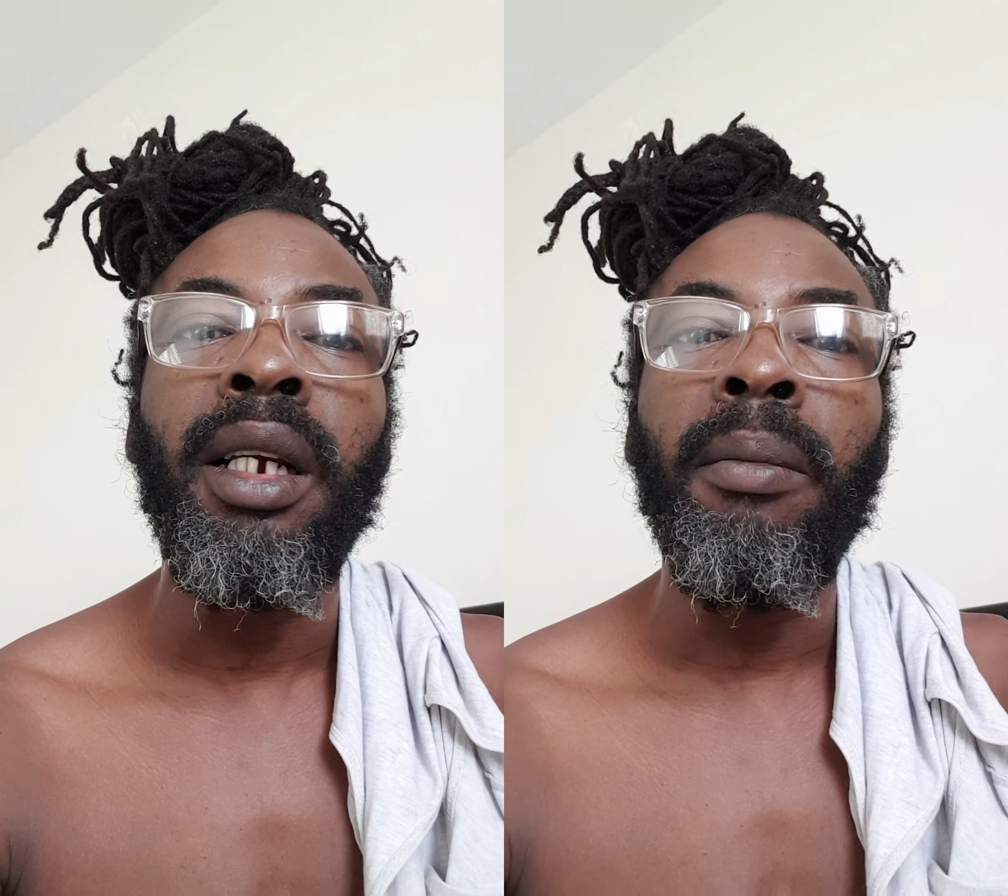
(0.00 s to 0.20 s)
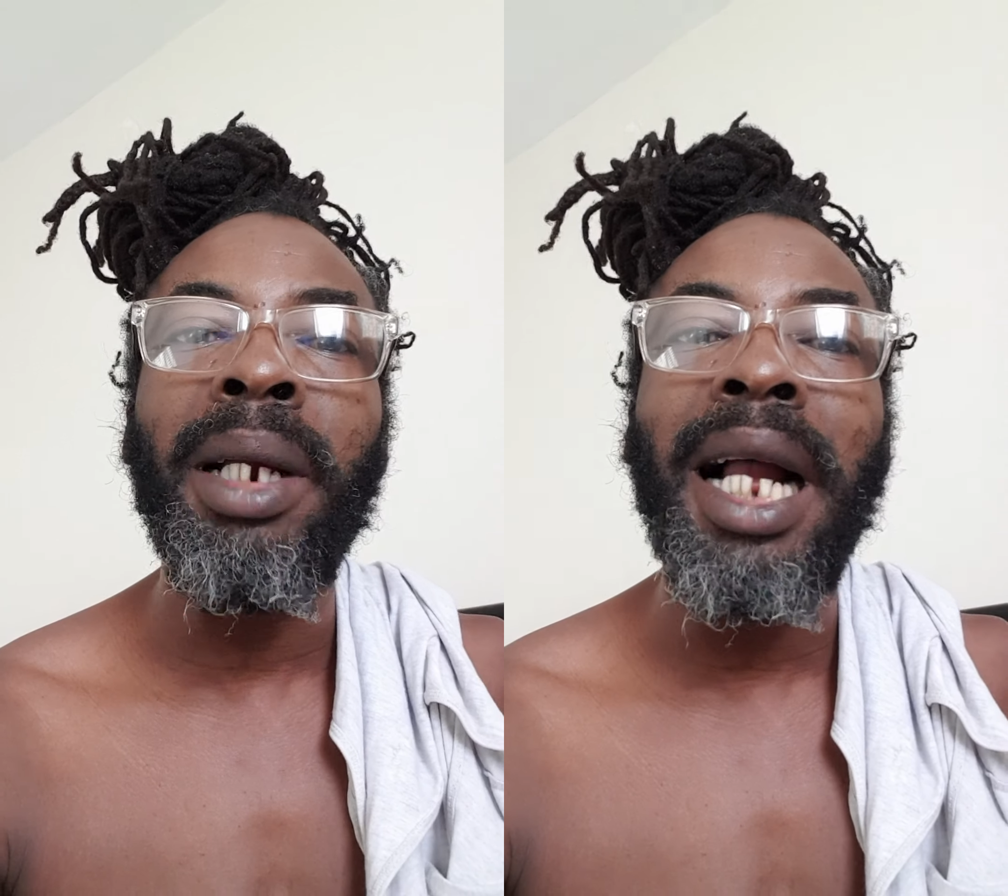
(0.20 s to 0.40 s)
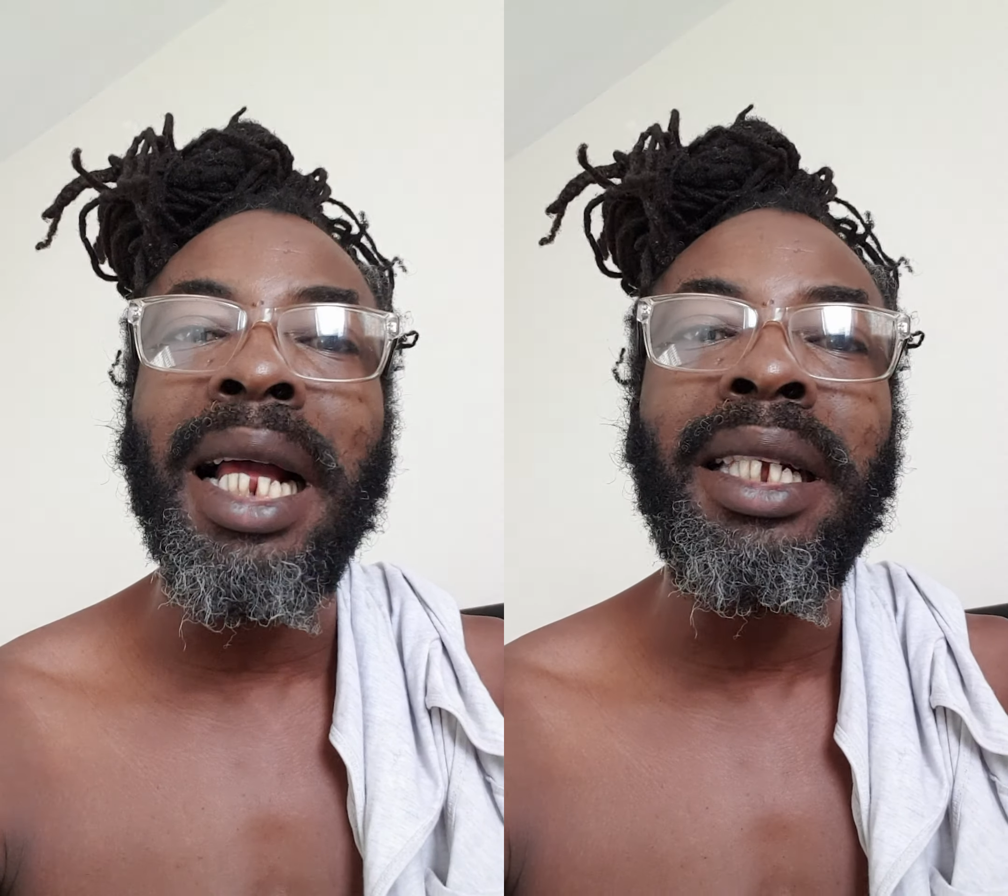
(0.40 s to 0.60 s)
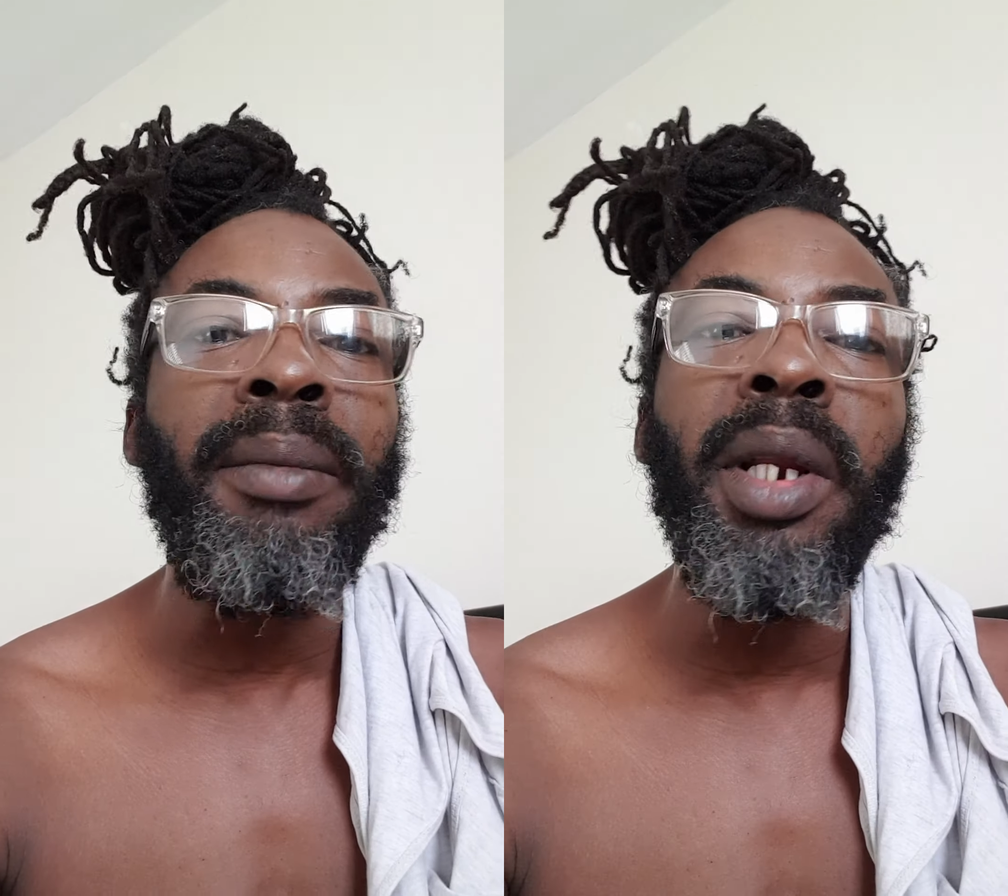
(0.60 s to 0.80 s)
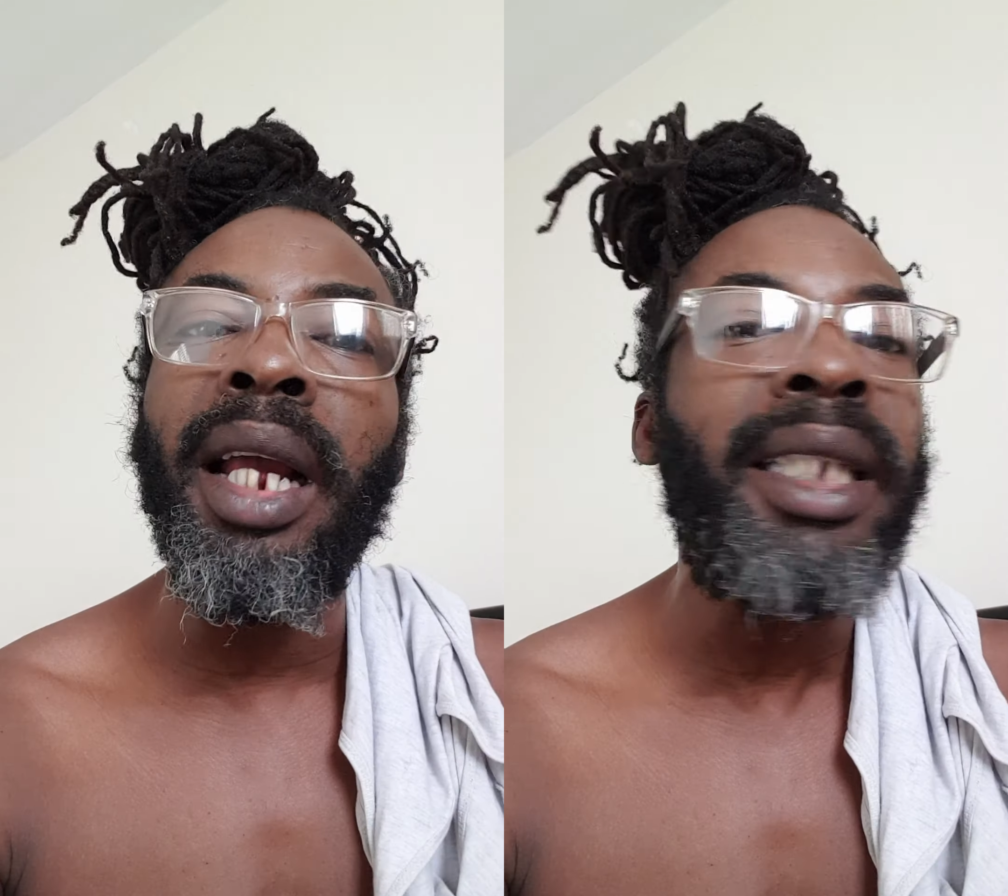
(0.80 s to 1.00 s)
Because
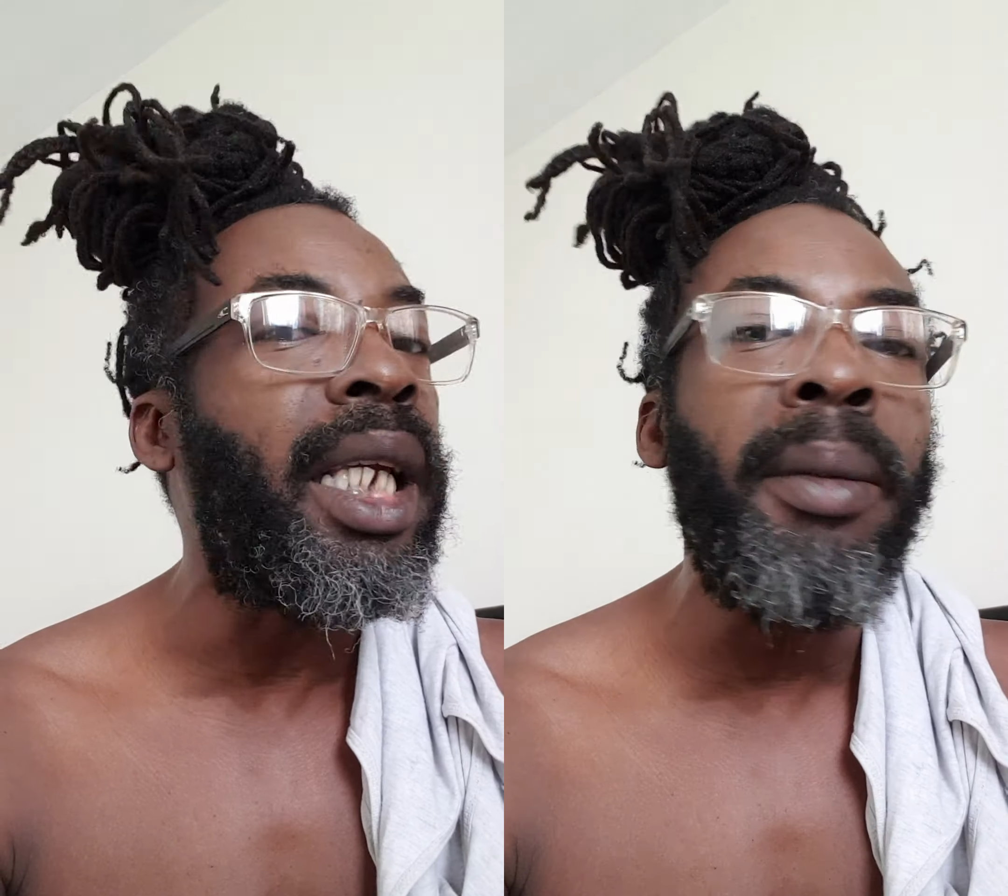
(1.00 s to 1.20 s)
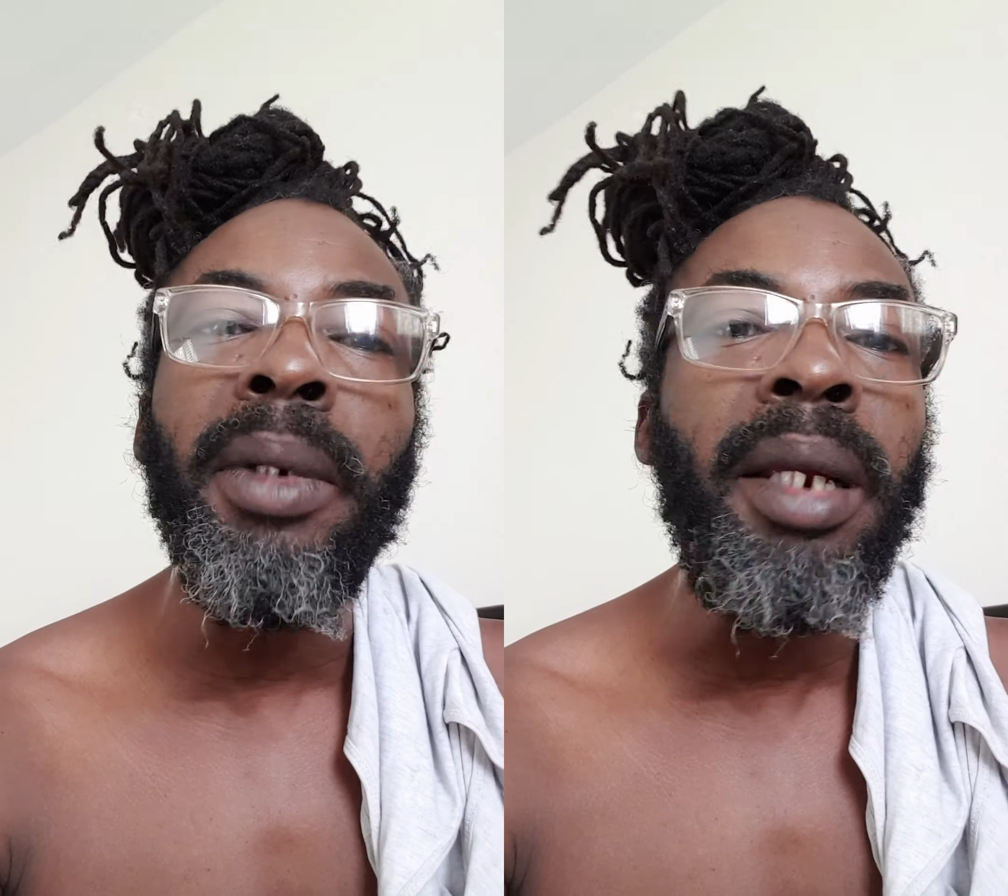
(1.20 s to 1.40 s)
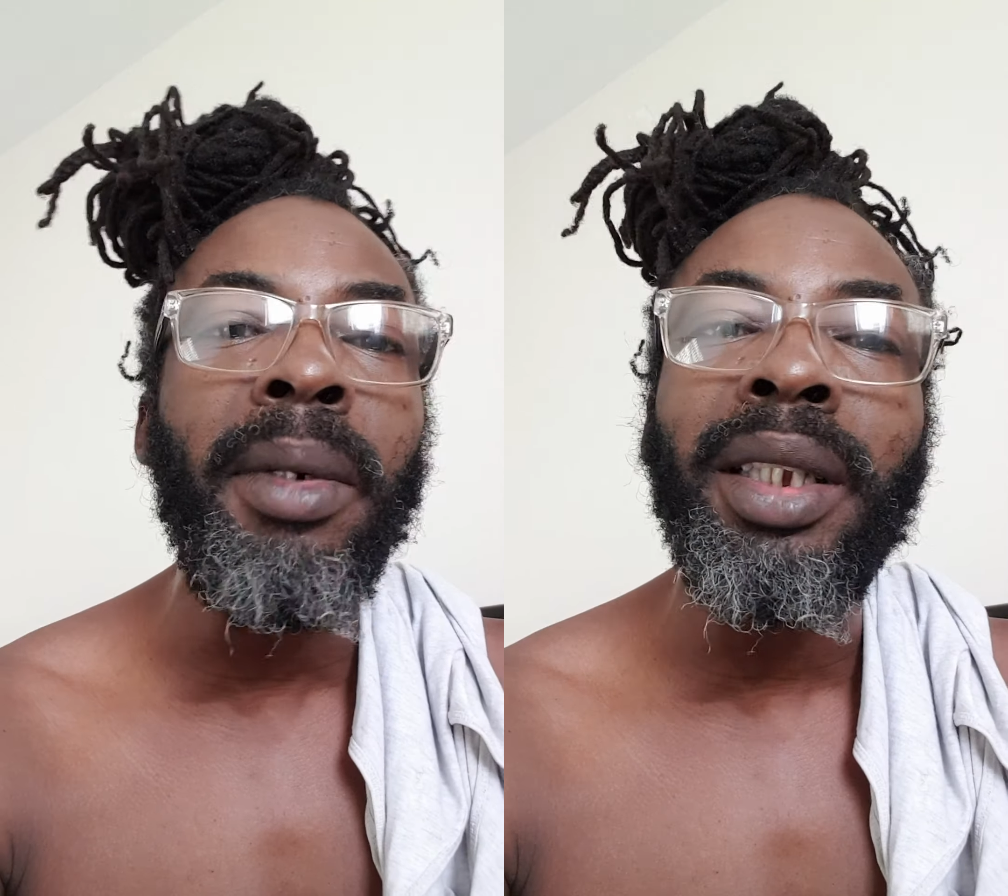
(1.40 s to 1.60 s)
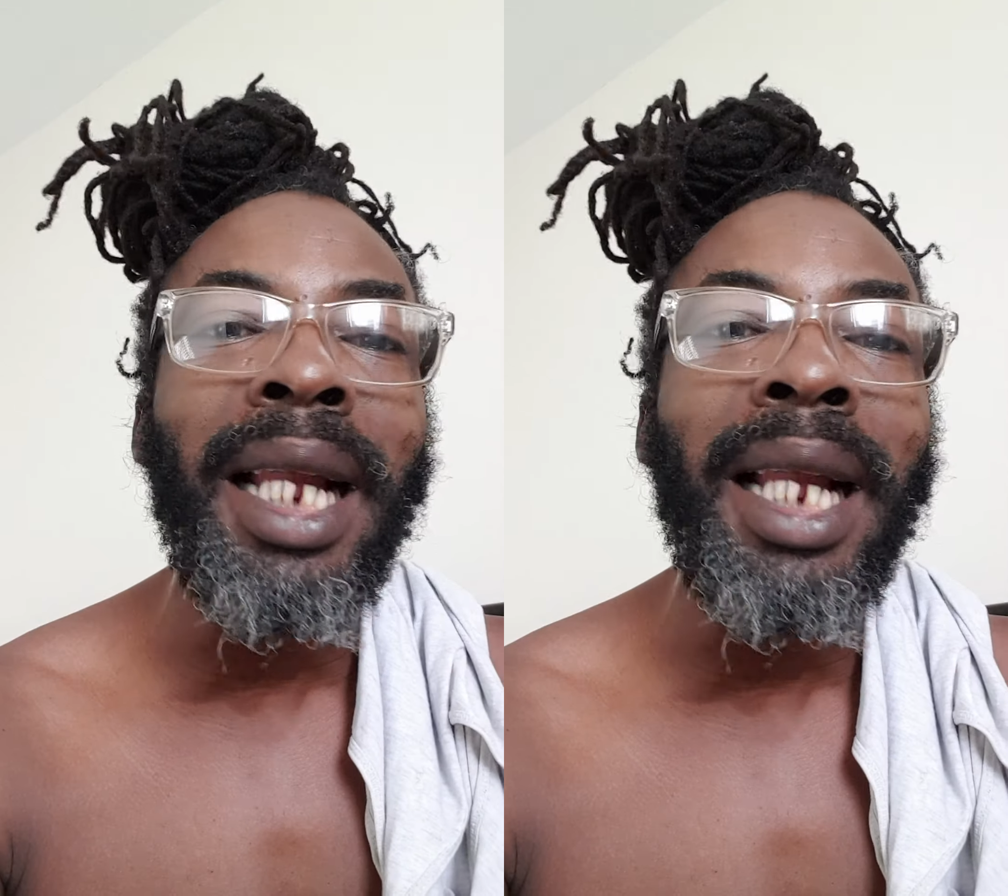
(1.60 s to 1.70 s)
him not